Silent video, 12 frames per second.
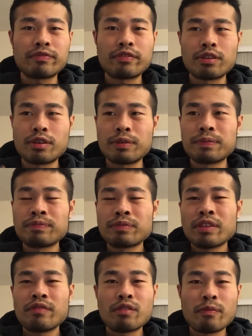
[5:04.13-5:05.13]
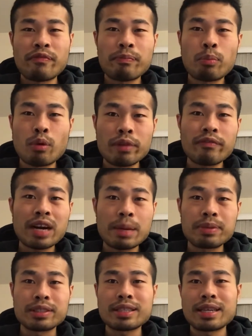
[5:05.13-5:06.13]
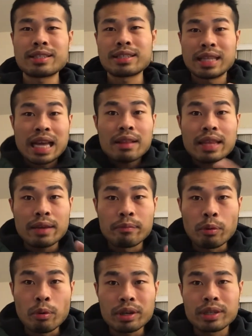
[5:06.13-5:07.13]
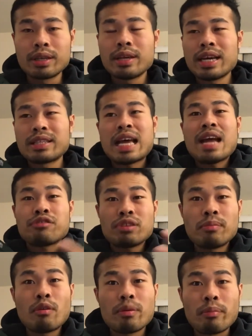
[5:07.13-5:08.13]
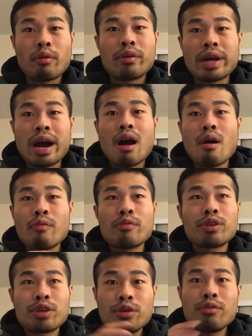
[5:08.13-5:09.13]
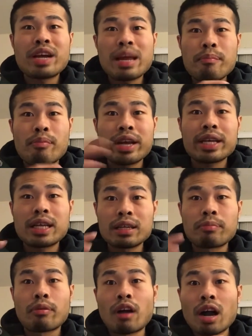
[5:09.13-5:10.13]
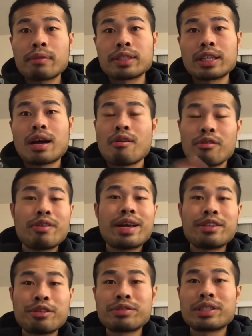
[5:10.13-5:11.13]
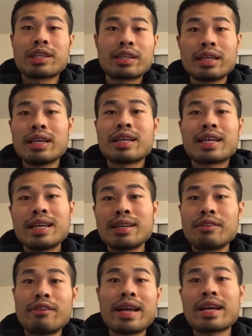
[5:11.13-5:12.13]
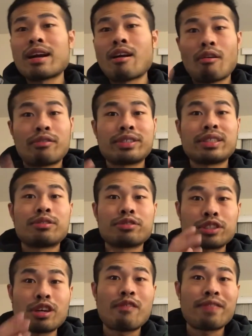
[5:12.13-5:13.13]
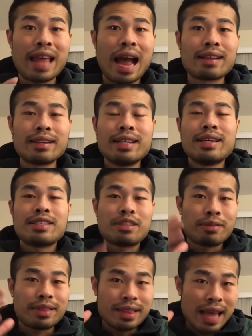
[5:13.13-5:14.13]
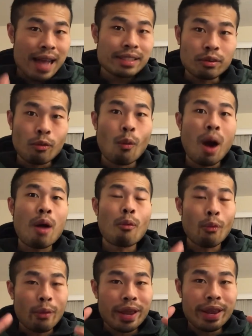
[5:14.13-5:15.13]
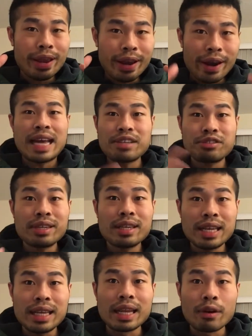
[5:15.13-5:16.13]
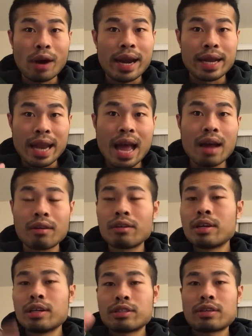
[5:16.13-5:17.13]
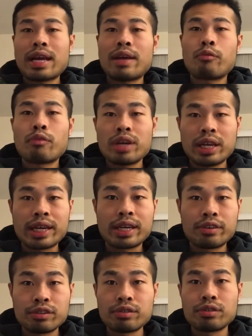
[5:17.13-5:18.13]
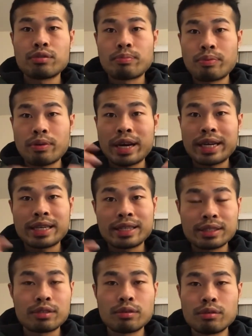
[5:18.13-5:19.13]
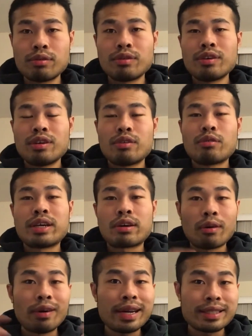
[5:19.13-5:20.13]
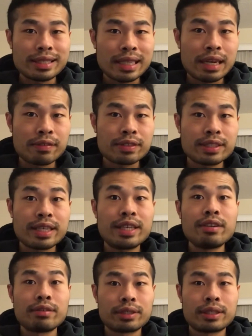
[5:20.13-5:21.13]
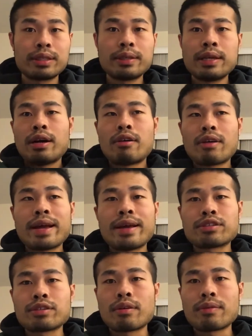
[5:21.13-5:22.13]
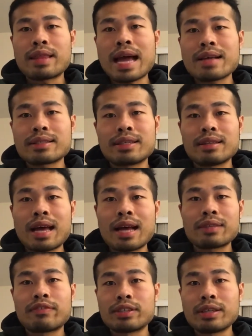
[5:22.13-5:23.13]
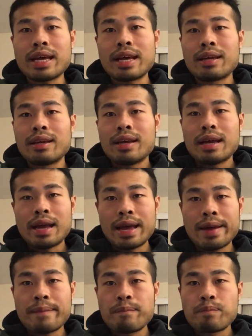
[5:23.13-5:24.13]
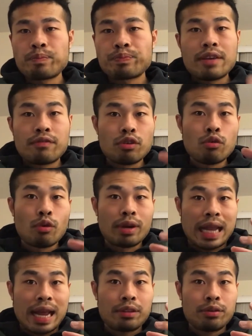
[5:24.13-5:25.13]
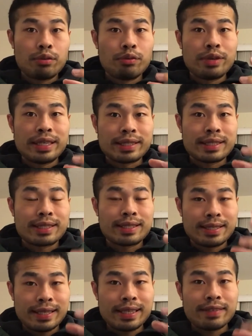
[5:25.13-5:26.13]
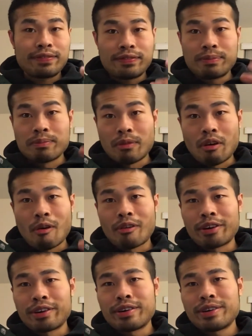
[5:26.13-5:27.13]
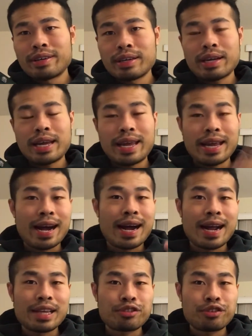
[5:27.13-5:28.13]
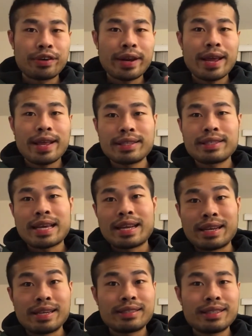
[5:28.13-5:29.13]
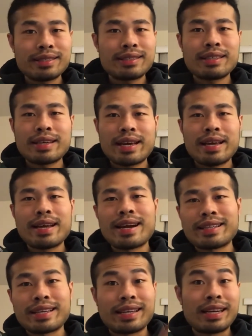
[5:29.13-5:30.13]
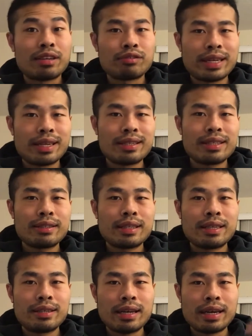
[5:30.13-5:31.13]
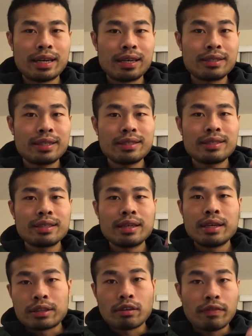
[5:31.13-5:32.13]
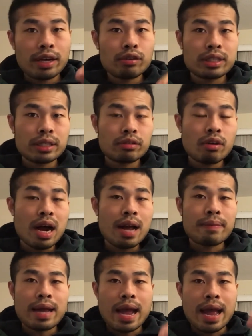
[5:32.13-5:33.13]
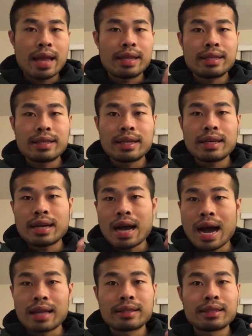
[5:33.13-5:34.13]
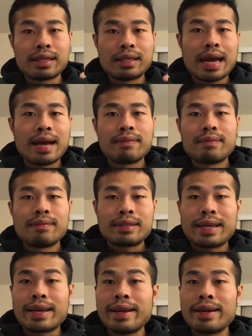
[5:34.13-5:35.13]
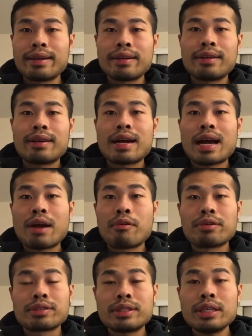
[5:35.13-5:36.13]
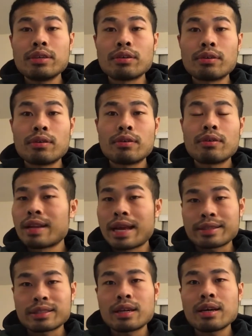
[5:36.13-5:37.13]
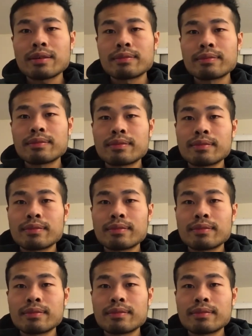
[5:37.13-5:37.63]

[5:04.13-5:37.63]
for for 0.5% is not that important it's actually more important how you can break down the problems how you can use the correct algorithm to solve that. So that's what we actually need right now. So I will encourage you to practice to, to acquire these kind of skills. Okay, so that's a lot for today. And if you would like to receive more AI trends analysis, AI technology analysis, analysis don't forget to subscribe. And other than that, take care. I will see you next time.